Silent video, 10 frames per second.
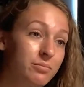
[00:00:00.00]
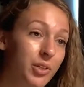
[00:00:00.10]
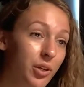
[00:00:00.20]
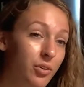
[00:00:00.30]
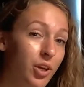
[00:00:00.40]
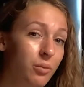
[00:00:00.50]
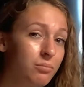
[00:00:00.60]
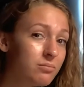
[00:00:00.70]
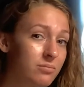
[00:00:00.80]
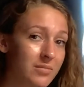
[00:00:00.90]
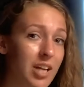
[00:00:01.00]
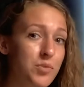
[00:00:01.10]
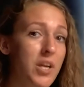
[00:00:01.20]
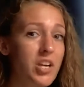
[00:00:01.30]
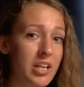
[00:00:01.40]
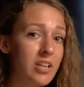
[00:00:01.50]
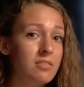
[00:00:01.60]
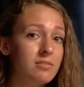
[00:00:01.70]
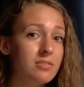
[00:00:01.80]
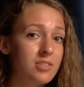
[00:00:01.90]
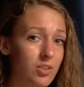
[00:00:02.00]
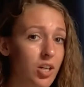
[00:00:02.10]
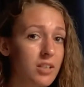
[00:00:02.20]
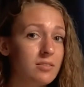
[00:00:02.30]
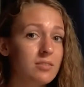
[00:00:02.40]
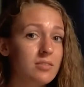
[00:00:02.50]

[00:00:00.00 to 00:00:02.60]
You don't know. That's why you're here to learn,